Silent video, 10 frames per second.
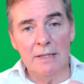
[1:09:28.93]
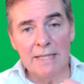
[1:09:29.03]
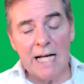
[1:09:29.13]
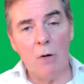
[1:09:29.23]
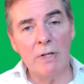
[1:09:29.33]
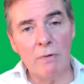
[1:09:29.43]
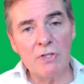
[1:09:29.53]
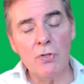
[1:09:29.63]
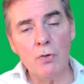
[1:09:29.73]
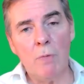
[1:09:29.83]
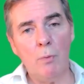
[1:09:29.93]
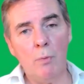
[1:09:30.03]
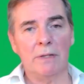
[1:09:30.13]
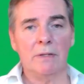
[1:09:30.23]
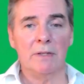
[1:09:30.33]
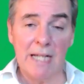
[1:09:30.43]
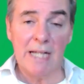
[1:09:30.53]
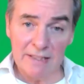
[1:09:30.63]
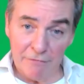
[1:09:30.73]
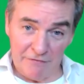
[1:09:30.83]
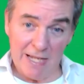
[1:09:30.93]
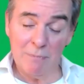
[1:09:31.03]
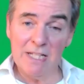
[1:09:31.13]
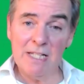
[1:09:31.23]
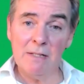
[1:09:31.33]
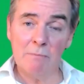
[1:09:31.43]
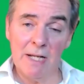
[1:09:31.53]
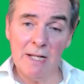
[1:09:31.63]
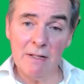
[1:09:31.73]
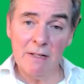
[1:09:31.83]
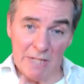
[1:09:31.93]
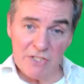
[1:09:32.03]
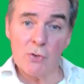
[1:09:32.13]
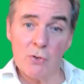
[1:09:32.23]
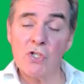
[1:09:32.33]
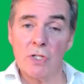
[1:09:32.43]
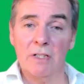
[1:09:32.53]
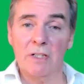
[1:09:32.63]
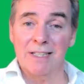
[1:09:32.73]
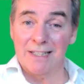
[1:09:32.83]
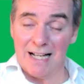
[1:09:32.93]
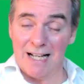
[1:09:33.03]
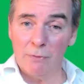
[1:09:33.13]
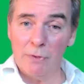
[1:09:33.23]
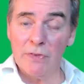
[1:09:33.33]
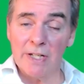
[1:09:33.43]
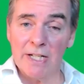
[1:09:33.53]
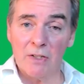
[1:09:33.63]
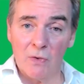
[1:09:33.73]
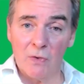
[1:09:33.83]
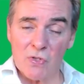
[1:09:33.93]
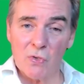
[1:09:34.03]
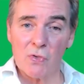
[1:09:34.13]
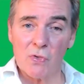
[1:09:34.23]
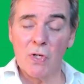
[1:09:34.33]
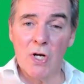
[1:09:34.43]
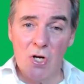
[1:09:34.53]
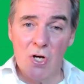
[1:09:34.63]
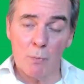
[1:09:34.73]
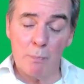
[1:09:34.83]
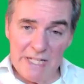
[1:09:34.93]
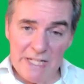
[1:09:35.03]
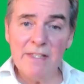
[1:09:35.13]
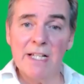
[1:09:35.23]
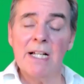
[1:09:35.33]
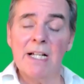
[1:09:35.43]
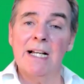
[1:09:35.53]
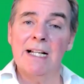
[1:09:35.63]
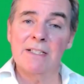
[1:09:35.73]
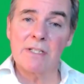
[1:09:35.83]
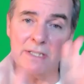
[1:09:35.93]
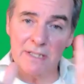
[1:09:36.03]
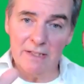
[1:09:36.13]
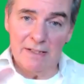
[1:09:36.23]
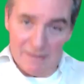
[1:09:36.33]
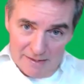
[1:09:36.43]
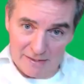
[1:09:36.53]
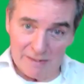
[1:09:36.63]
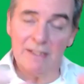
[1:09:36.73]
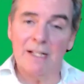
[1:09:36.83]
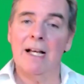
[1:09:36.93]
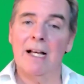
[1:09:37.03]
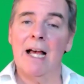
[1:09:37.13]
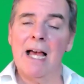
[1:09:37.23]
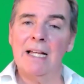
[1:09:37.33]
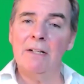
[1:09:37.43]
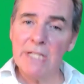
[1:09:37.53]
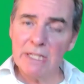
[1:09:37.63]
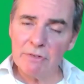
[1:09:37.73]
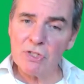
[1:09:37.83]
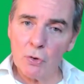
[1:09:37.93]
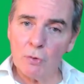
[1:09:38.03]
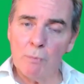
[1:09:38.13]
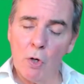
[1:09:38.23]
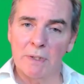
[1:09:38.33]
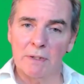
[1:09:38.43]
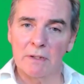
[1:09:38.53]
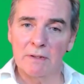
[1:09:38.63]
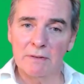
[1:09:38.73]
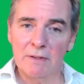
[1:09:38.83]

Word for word: Now it was a new moment, and the family, my two children and I, we were there also to be there and say. And it was a good moment.